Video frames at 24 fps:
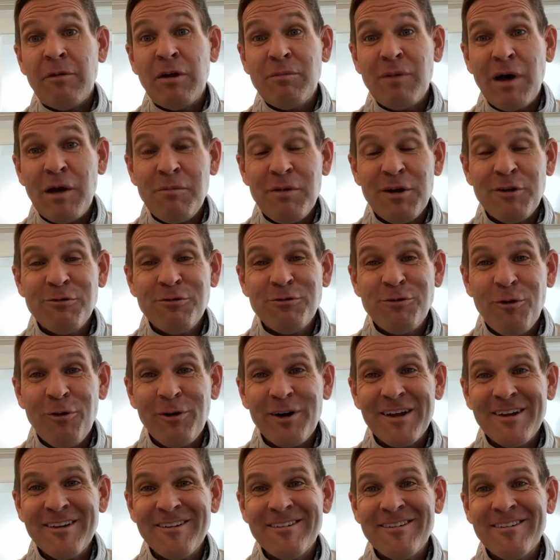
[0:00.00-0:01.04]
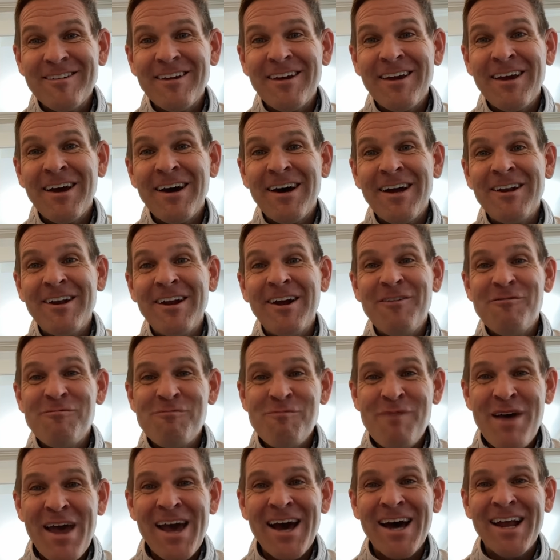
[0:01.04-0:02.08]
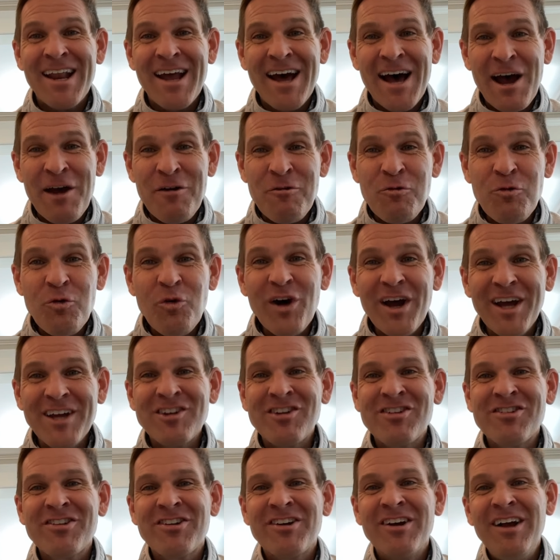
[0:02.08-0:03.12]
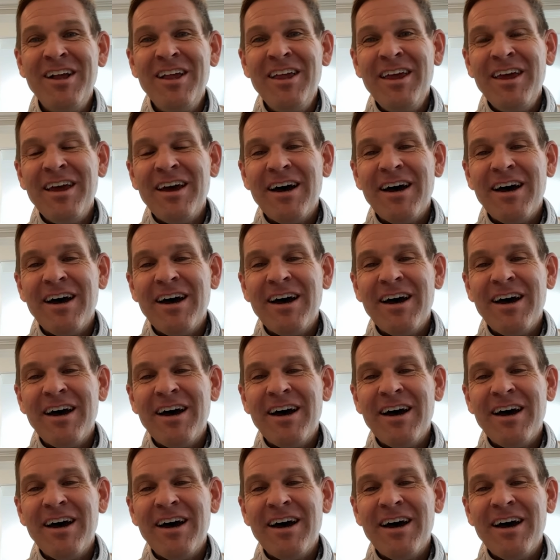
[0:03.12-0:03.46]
I'm in my mid 40s, and man, I wish